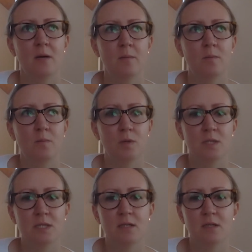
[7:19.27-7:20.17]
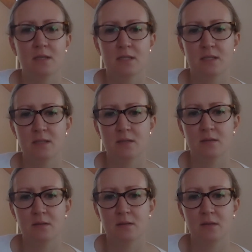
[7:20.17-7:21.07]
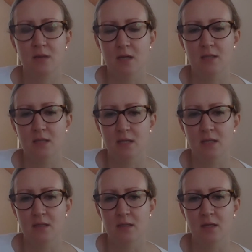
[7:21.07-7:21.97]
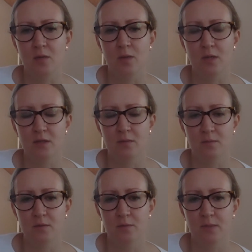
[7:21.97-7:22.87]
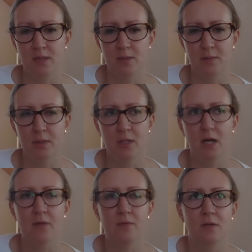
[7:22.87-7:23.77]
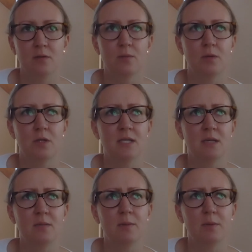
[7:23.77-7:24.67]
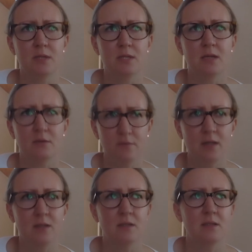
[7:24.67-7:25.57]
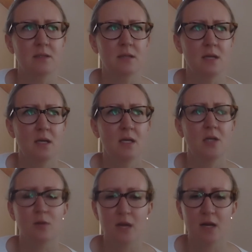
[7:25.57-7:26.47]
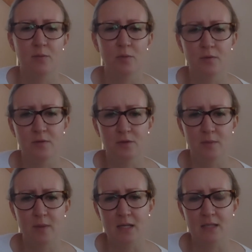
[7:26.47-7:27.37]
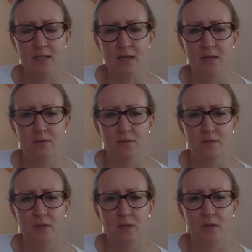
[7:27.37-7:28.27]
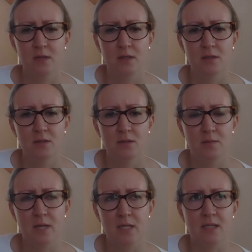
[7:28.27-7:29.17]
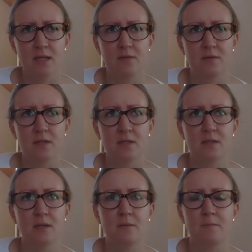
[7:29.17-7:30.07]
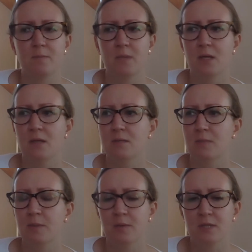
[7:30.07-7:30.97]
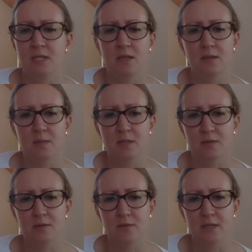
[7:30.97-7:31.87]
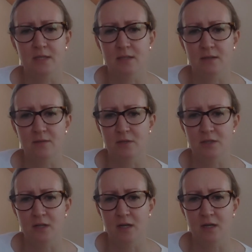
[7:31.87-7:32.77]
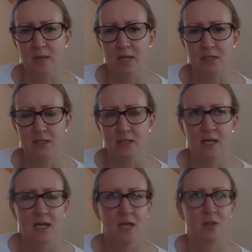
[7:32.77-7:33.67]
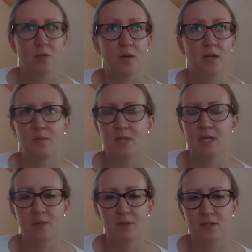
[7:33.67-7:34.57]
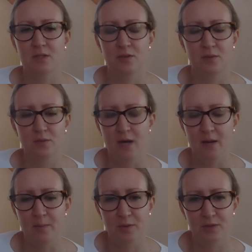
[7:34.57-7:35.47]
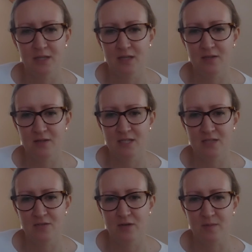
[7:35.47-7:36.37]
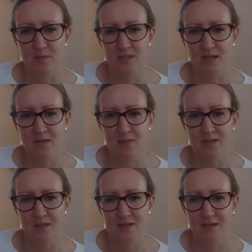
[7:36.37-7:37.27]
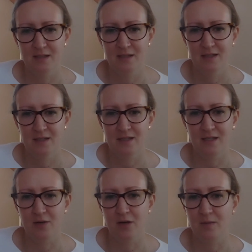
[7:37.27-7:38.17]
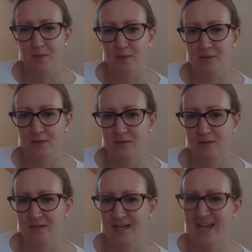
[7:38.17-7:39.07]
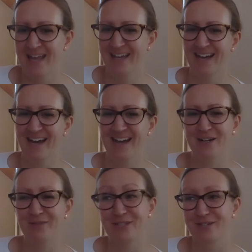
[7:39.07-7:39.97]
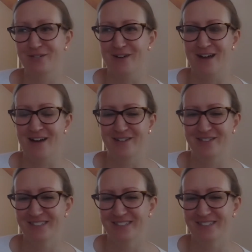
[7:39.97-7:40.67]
more serious content like what you've been able to pull off, where you're saying people are saying they're frightened and, kind of more of the dramatic side of things. And people are seeing themselves reflected in it for sure, I imagine. And the way you've been able to pull together these scripts, I mean, incredible. I really don't know how.